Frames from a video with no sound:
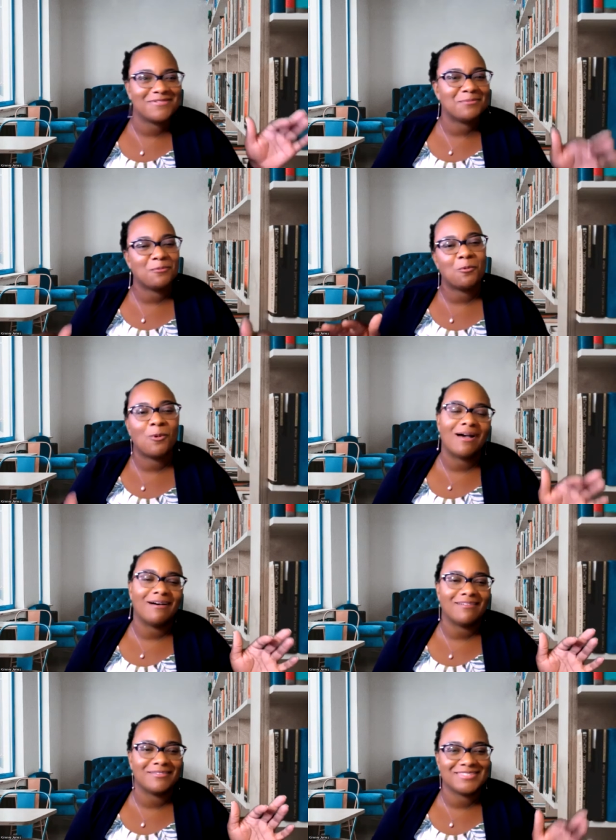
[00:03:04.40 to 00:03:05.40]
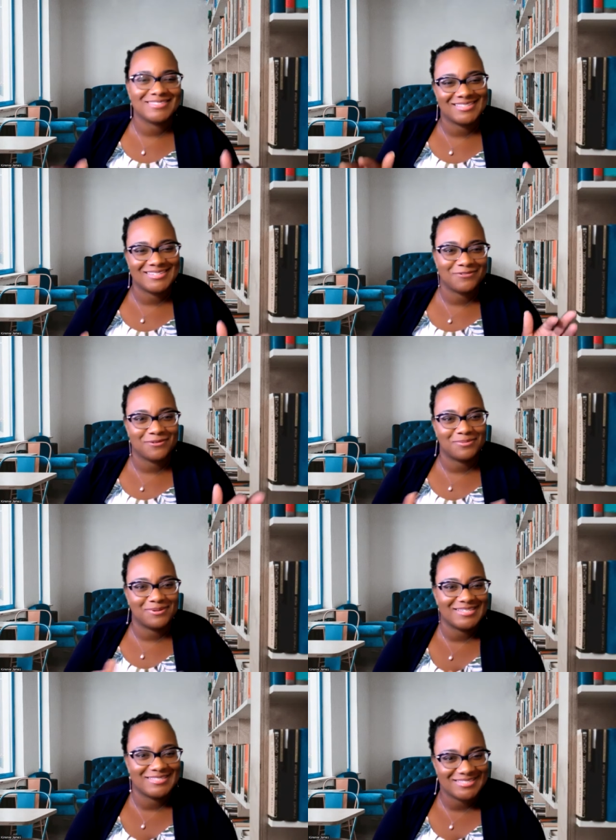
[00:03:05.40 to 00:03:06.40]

them well. It was in different places,